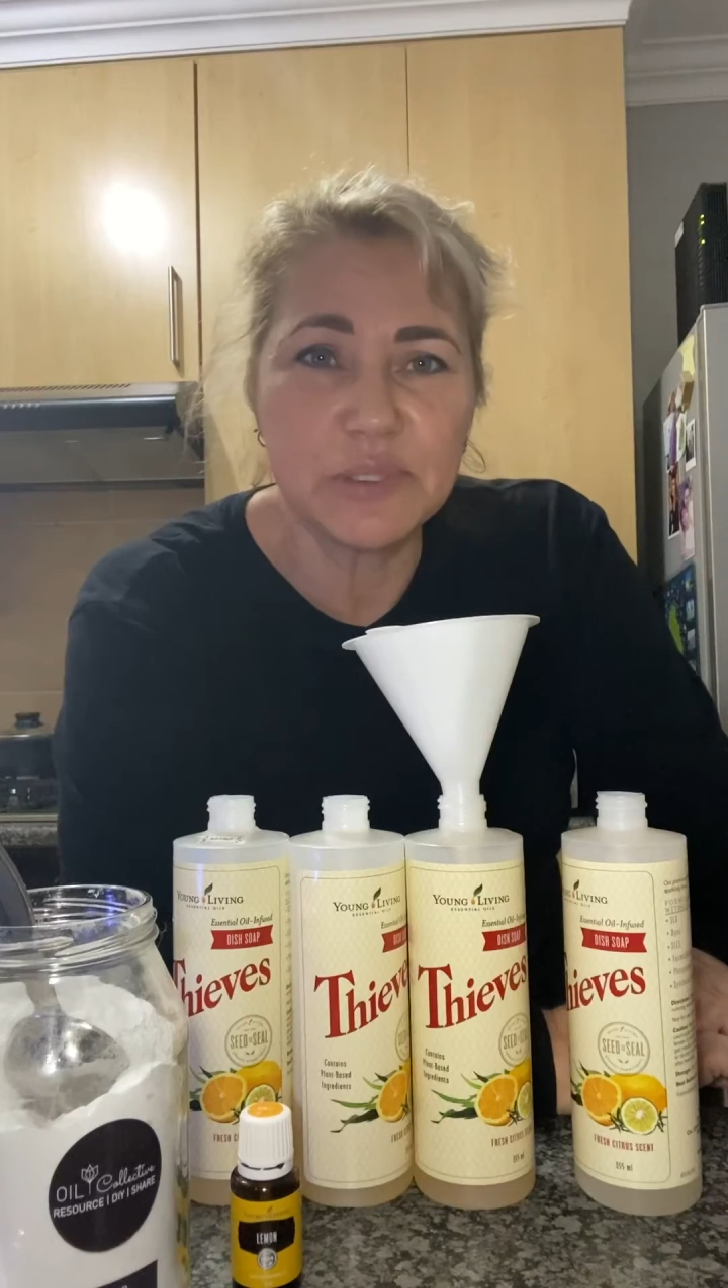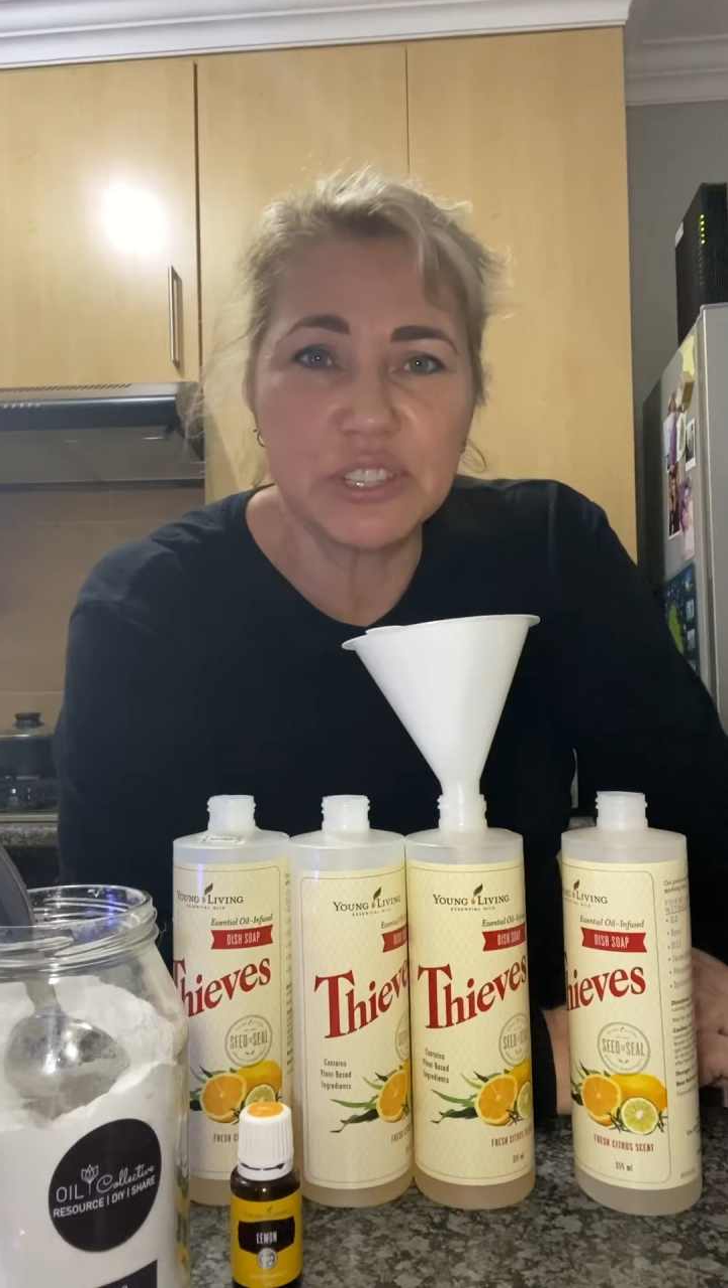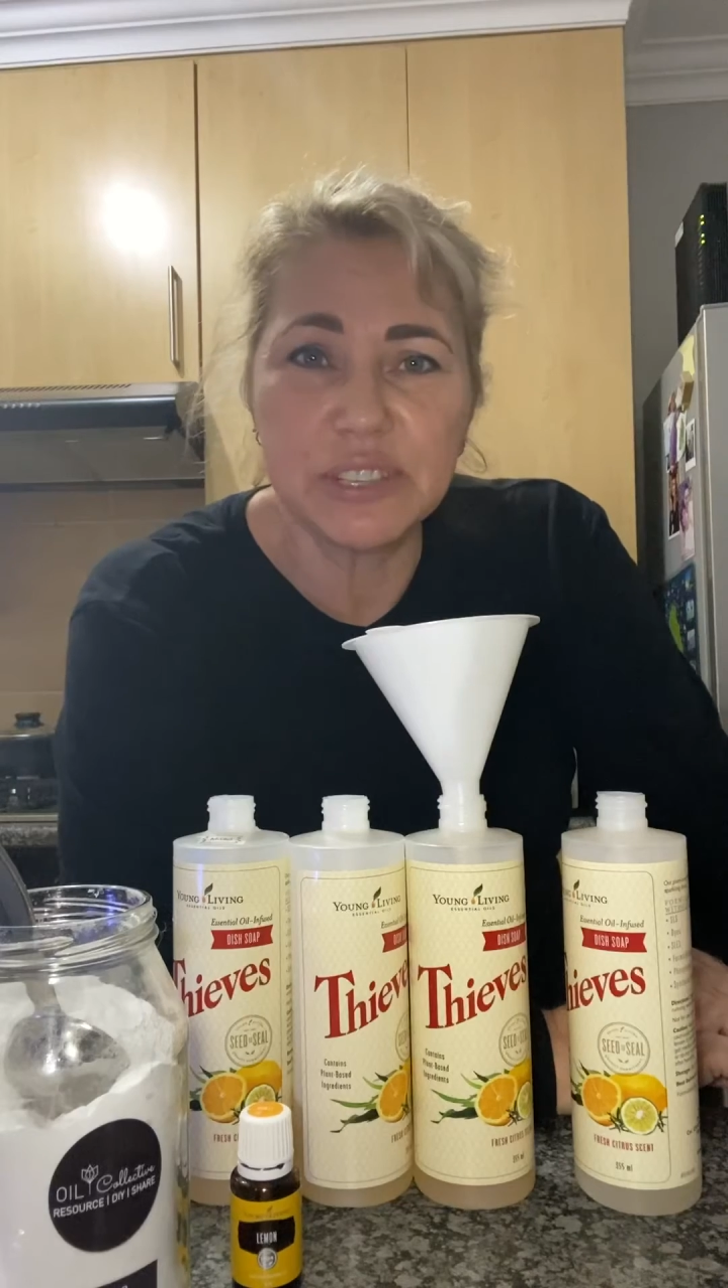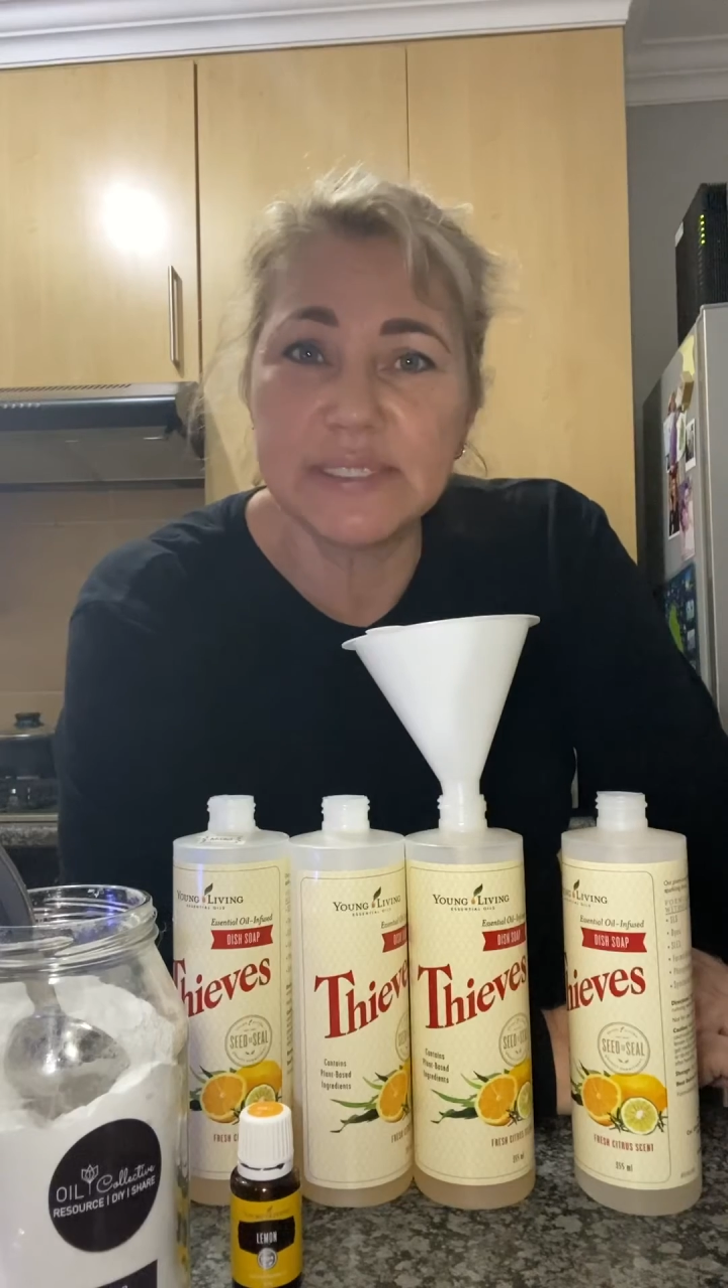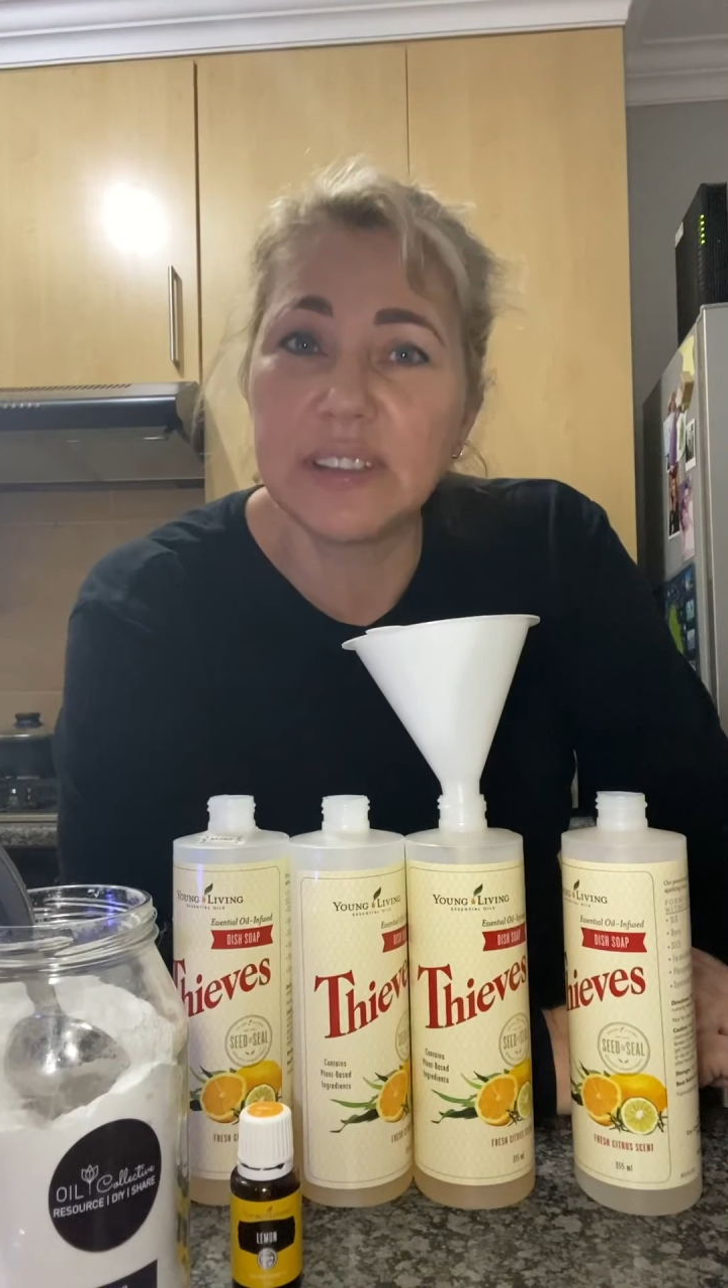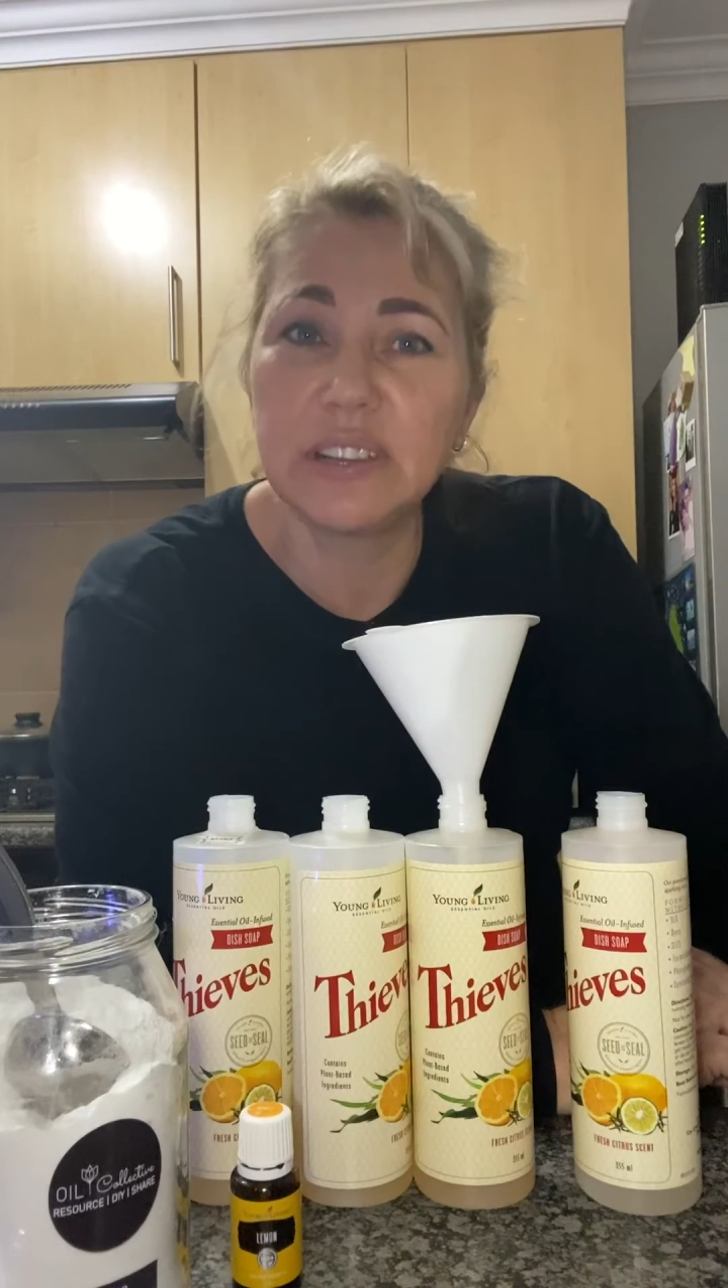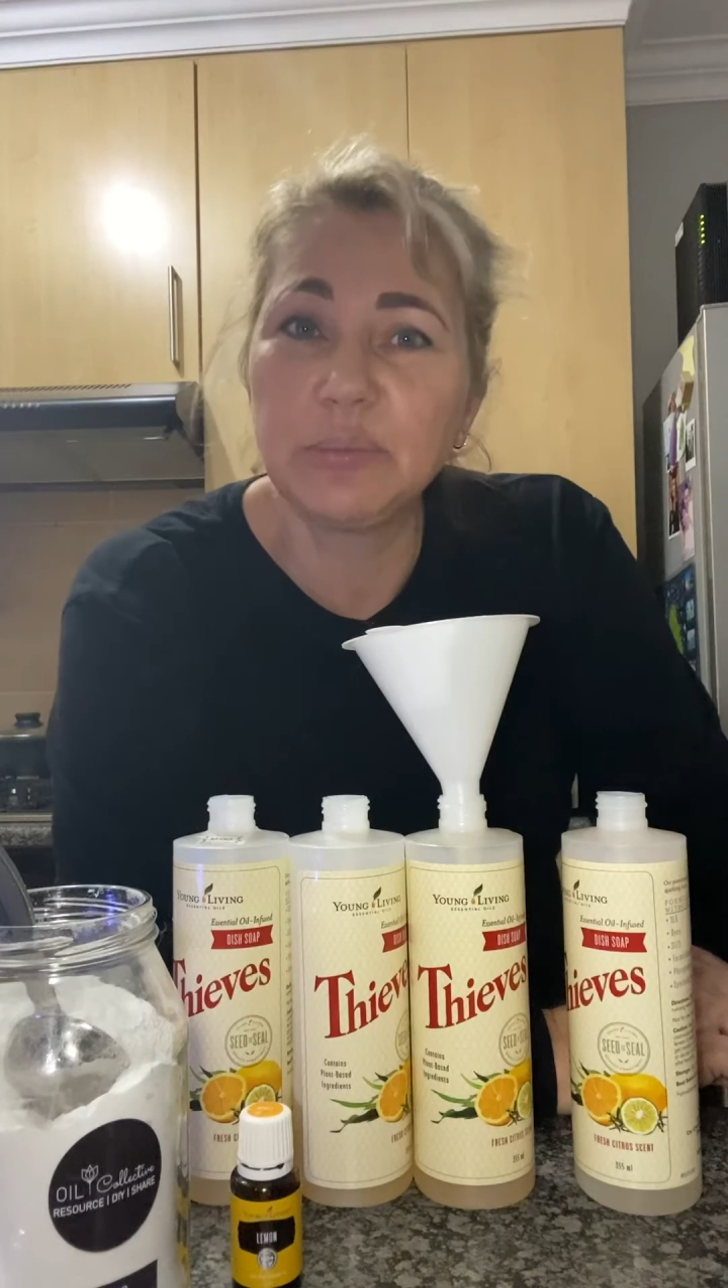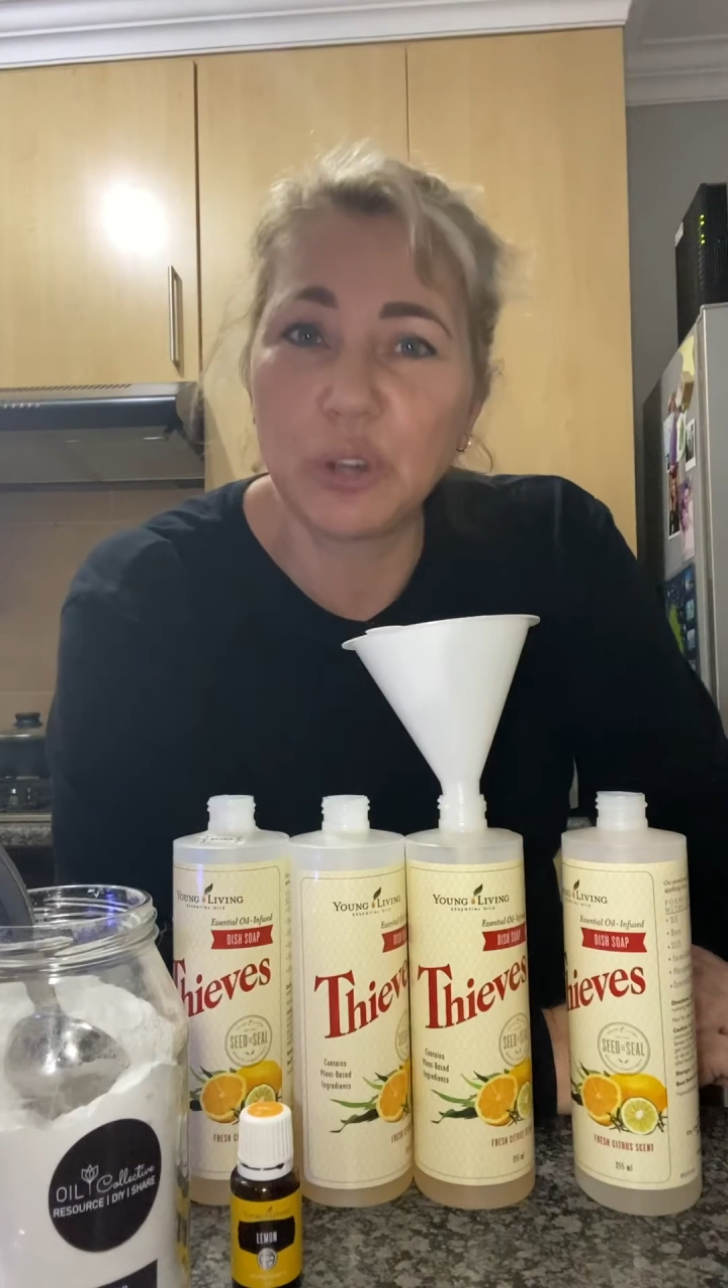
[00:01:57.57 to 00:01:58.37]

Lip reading: which is sodium